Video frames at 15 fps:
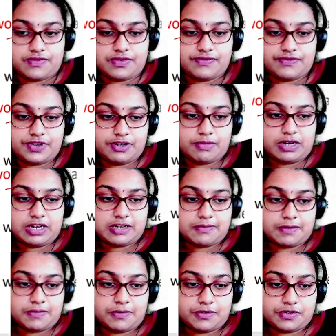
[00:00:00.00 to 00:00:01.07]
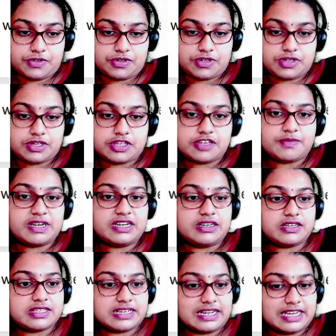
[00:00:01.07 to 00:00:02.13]
different multiple processor system and it
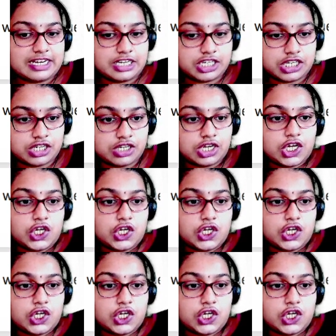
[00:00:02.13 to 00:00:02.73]
is connected